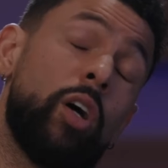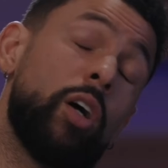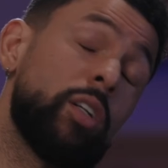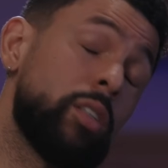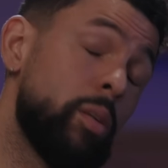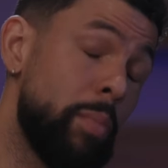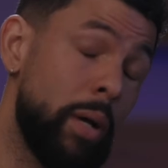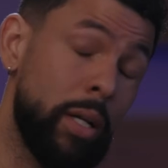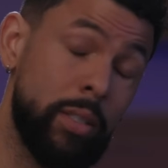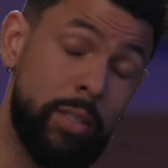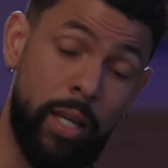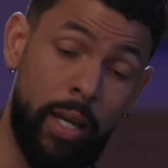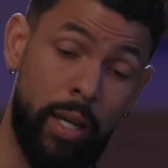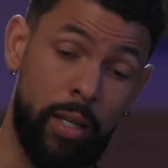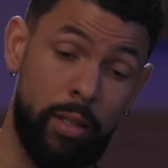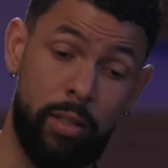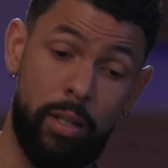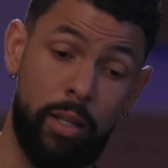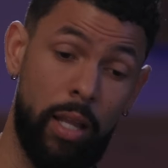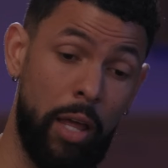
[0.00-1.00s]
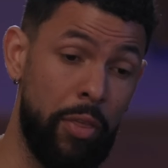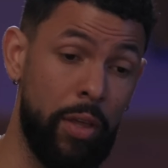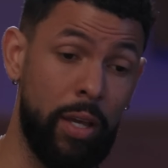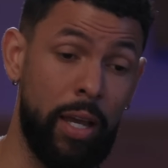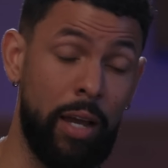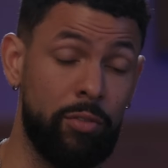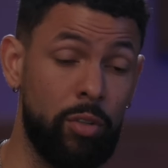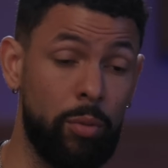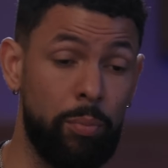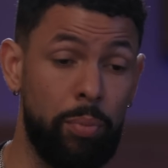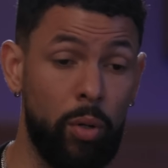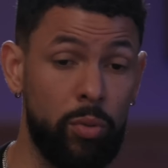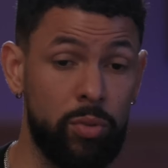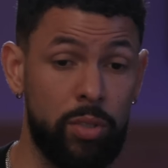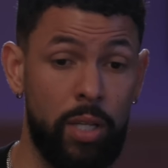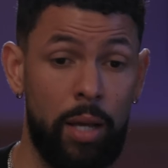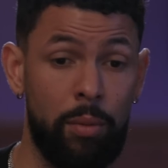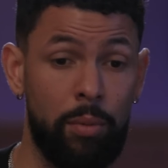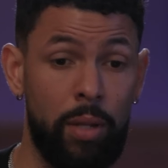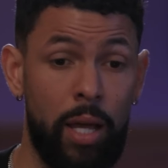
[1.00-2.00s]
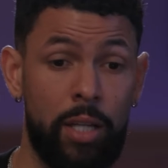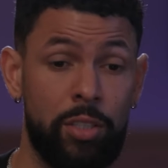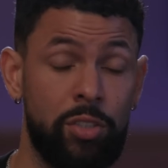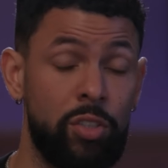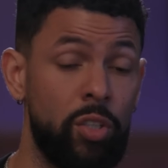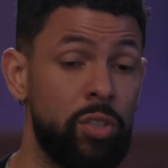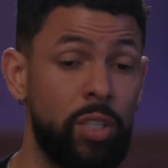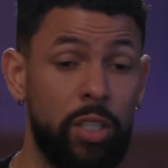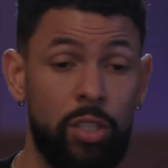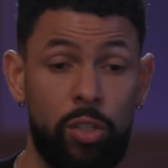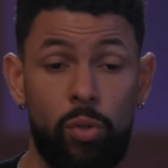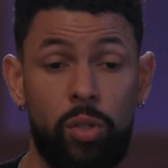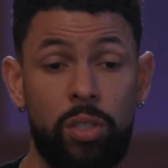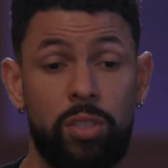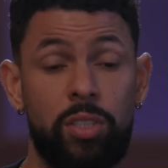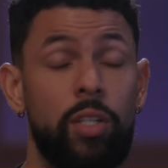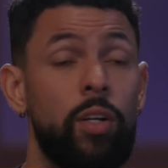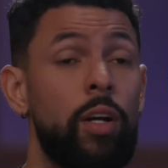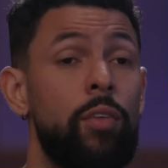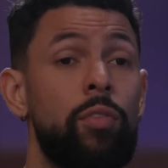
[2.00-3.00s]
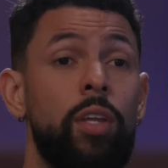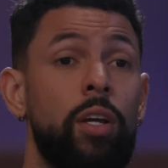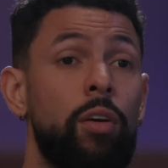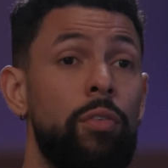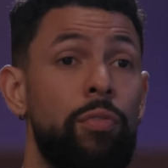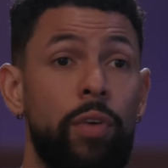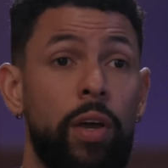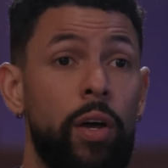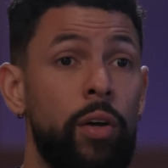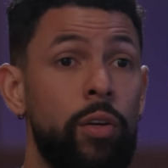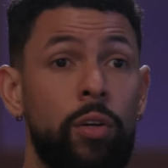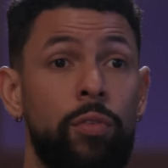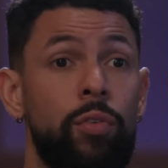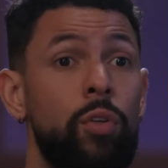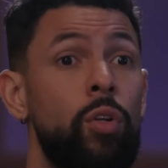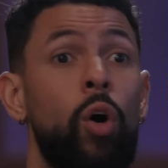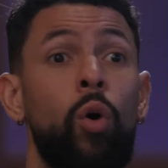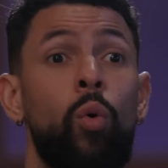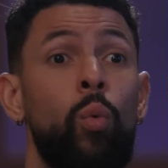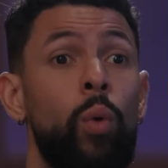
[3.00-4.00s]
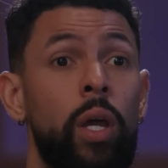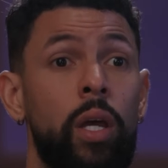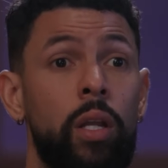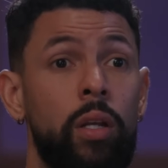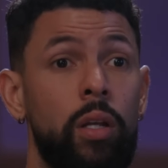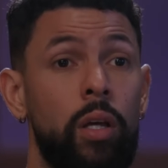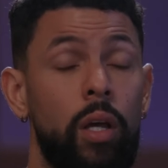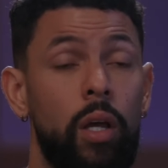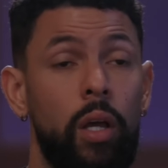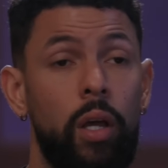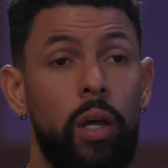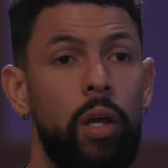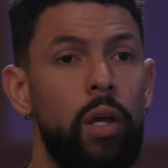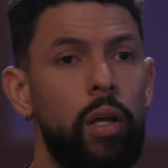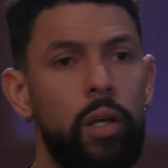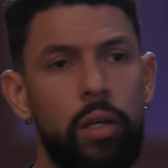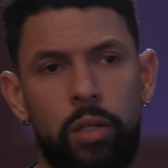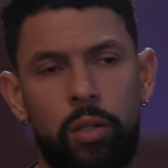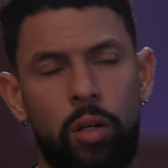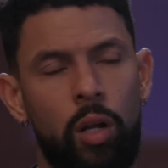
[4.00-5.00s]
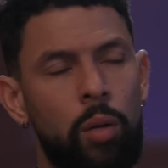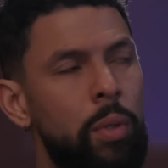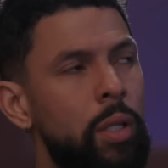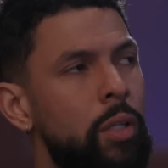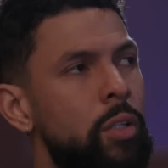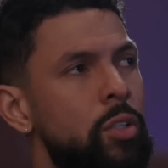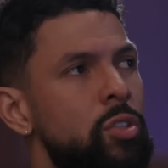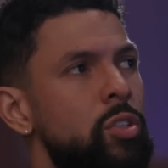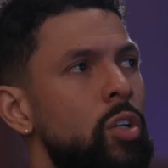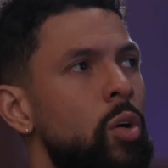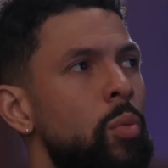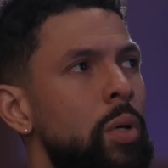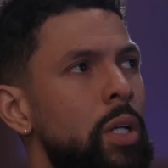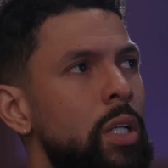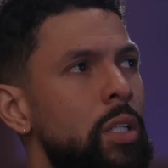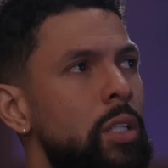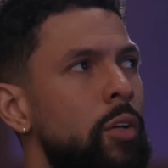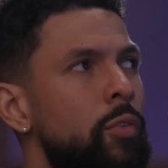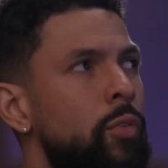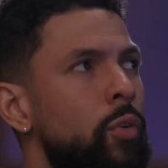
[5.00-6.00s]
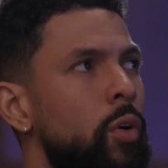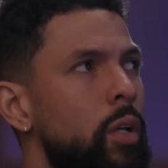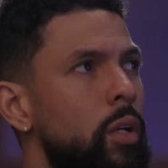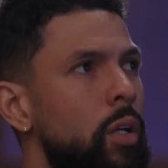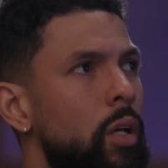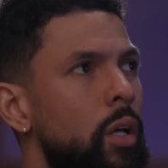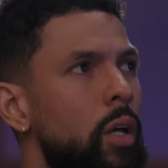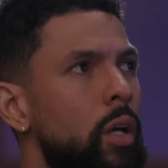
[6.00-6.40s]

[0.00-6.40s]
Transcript: talked about that, I think after a post game last year. He's like, do you consider everything a failure if you don't win? Yeah. You know what I mean? There's so many different.